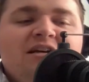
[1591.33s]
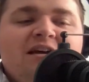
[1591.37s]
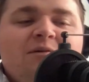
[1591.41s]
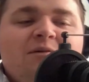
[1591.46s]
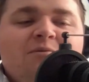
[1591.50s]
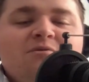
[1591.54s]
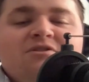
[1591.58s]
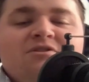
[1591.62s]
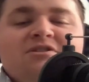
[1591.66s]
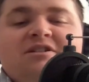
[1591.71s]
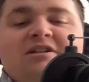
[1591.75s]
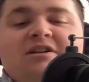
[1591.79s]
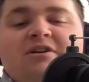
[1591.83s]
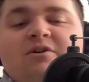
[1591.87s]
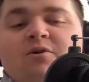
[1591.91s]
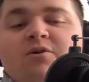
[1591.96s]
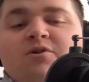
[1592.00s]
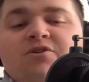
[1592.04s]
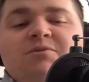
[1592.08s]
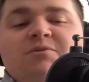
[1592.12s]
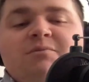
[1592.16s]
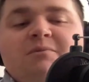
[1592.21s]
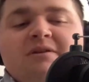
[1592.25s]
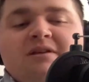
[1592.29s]
and we'll see
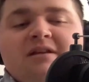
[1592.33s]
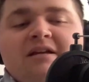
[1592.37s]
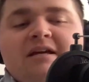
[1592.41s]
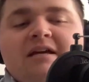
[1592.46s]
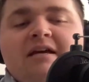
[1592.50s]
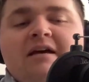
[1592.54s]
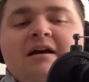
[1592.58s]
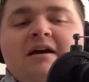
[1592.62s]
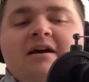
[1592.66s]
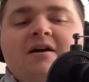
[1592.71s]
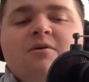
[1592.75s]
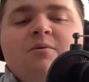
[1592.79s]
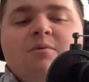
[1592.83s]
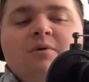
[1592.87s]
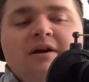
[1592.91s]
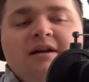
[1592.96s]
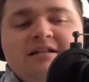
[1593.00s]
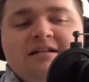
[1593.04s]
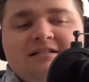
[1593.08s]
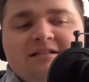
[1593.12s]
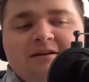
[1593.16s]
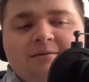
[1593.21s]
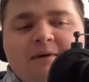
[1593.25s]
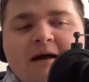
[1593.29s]
ultimately what
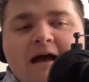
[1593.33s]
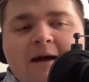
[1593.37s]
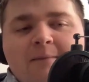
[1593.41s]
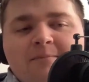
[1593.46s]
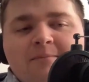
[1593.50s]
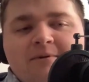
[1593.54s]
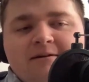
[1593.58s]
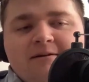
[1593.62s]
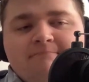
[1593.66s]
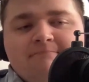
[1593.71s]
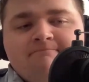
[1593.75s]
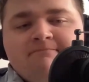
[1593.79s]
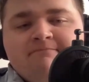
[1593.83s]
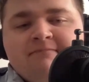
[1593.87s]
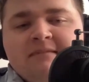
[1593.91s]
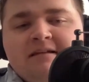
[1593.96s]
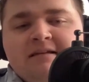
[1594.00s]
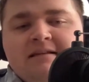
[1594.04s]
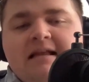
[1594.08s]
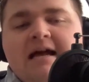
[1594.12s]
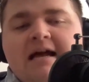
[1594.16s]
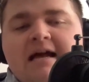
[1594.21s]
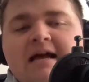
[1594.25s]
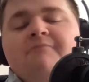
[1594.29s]
ends up happening.
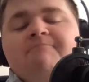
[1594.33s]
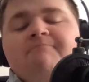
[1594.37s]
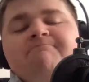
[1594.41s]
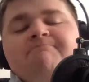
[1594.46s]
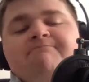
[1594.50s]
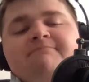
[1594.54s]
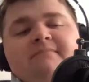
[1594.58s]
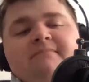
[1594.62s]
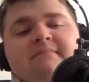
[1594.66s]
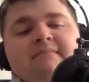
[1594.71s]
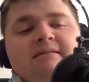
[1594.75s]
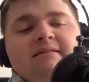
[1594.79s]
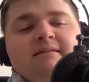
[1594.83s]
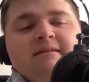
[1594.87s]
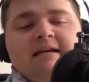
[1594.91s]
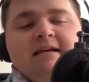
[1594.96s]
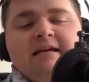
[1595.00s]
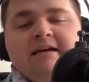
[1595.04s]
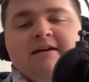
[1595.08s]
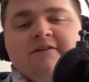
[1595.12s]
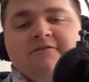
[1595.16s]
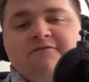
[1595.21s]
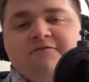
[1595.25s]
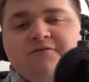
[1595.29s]
Now,
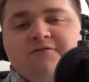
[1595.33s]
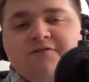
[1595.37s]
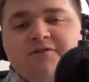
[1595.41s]
I'm